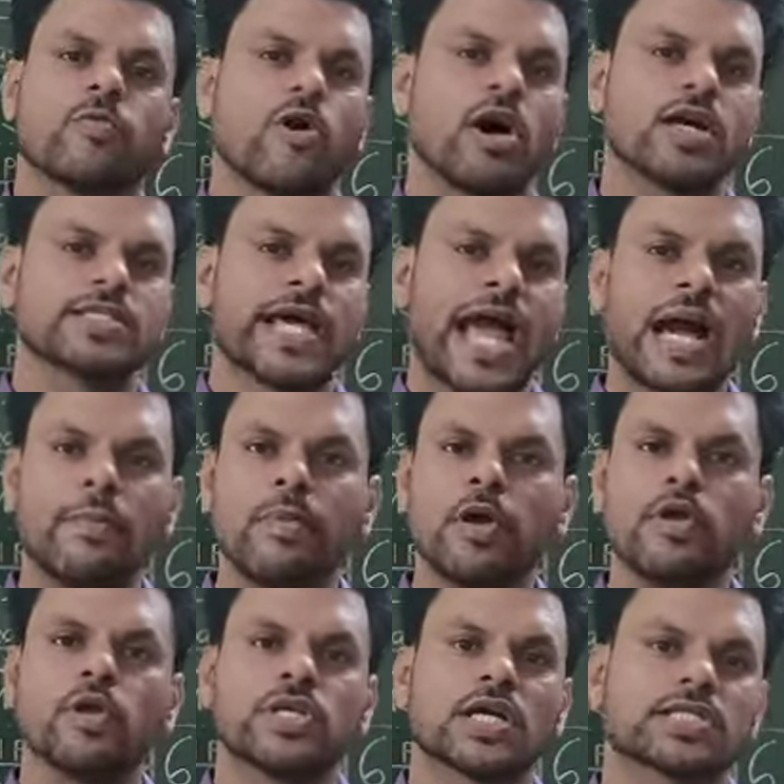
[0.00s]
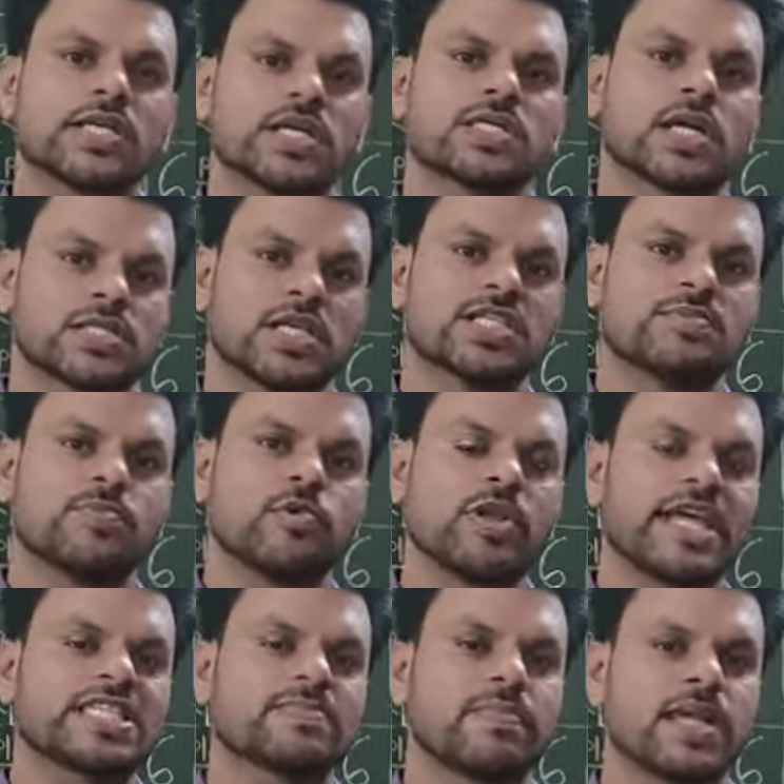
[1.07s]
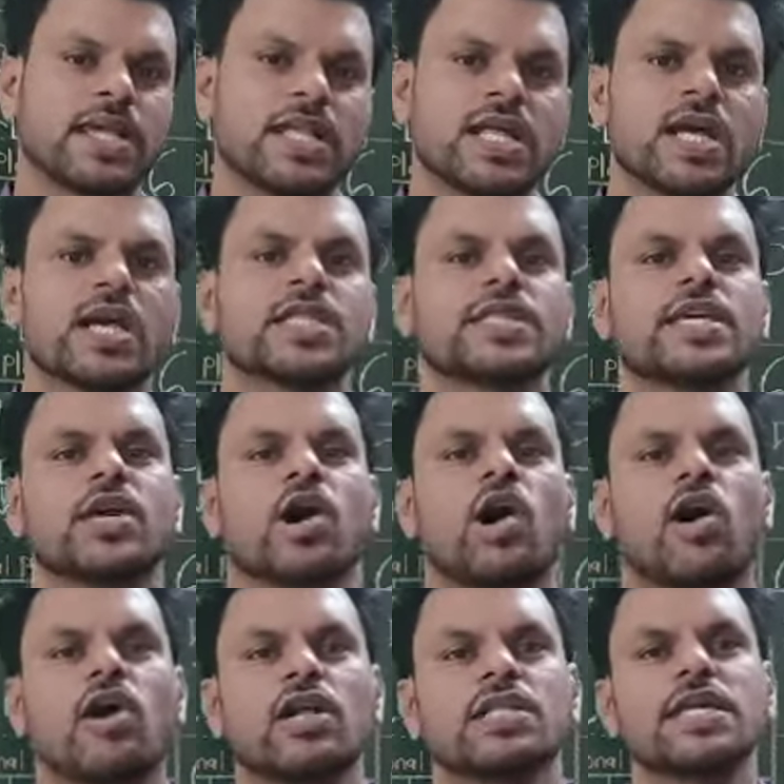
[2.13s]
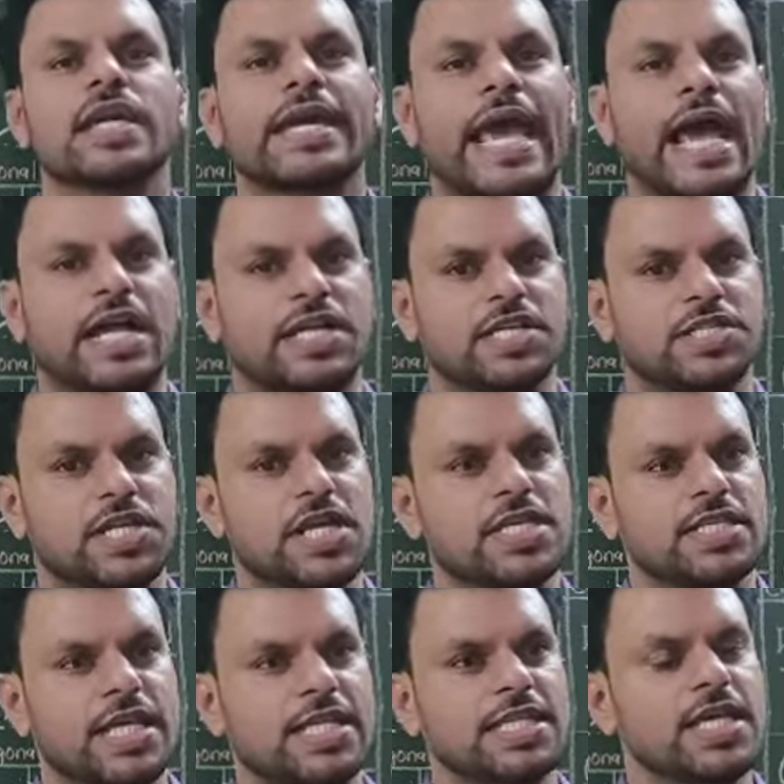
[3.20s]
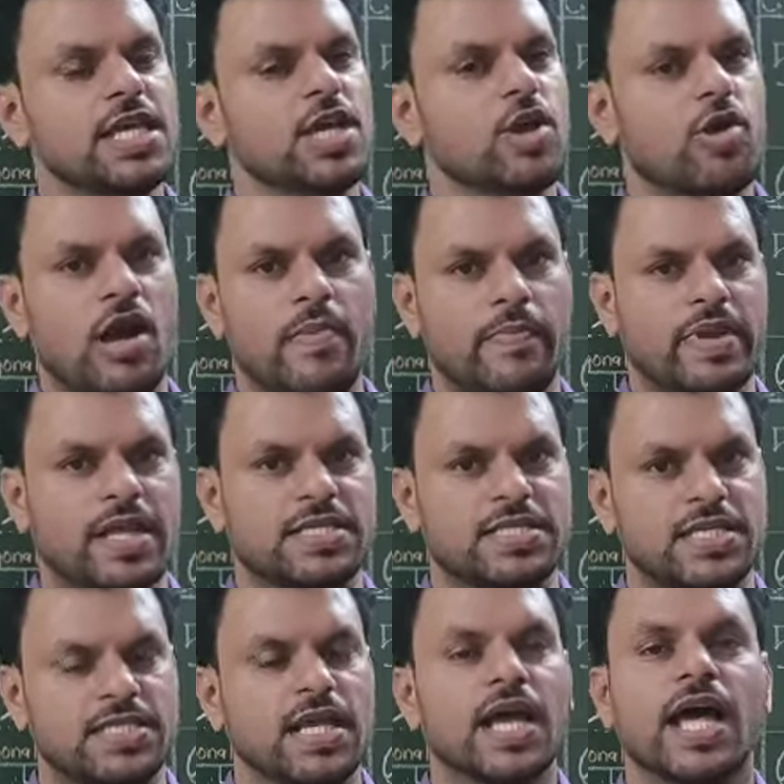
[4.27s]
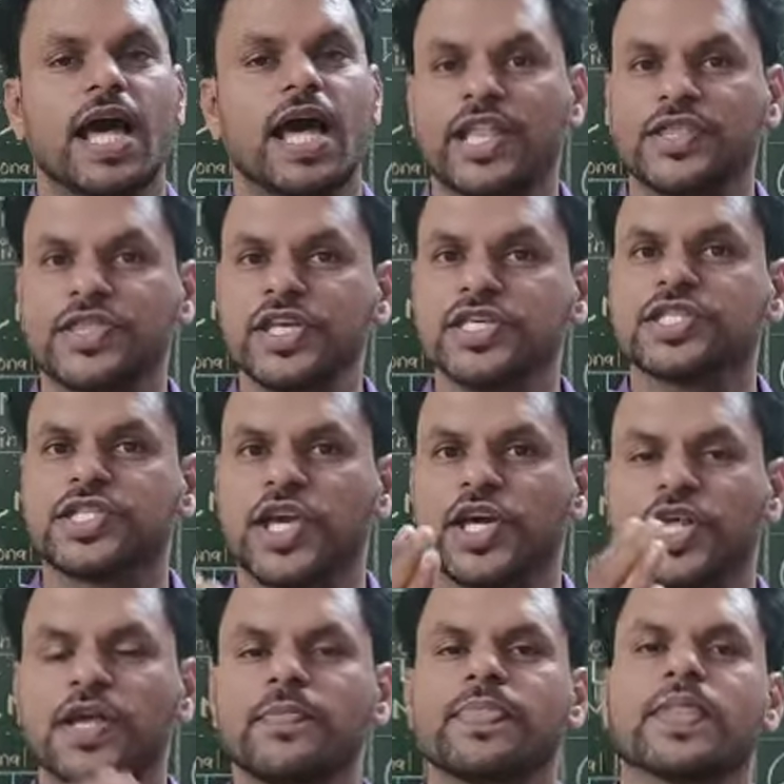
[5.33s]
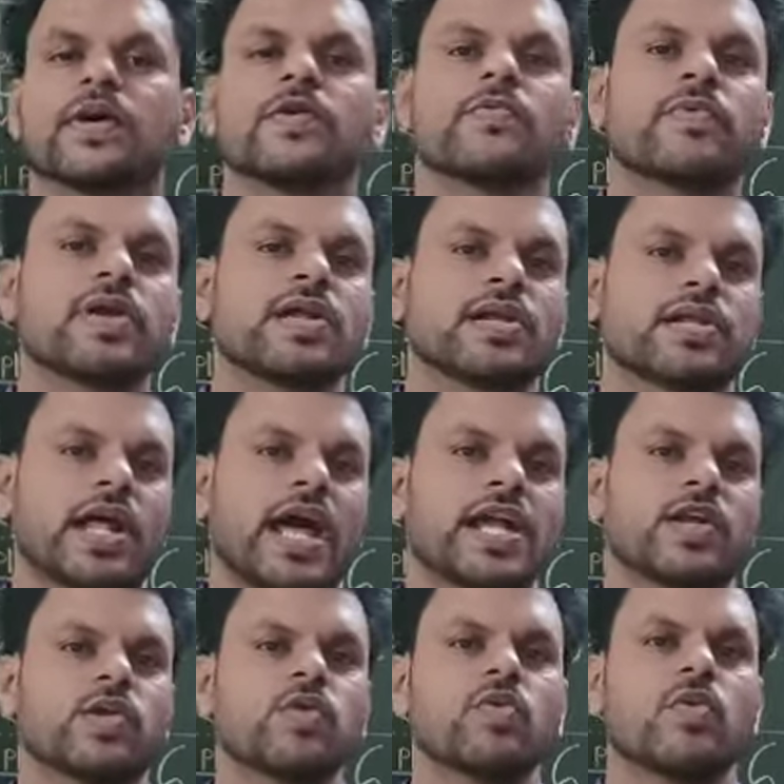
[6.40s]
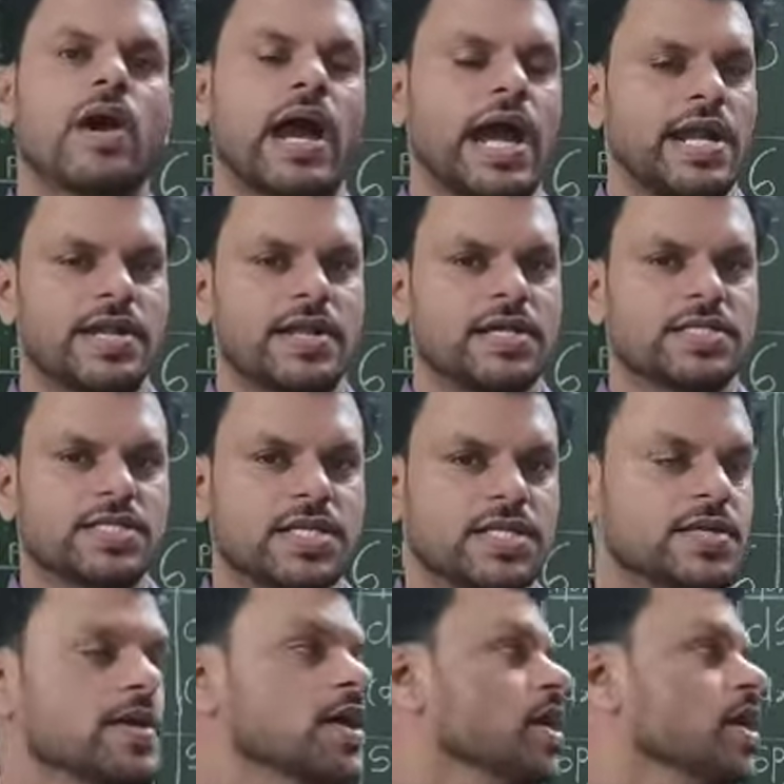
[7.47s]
was able to successfully explain all the characteristics in the complexes, and this theory will try to address it.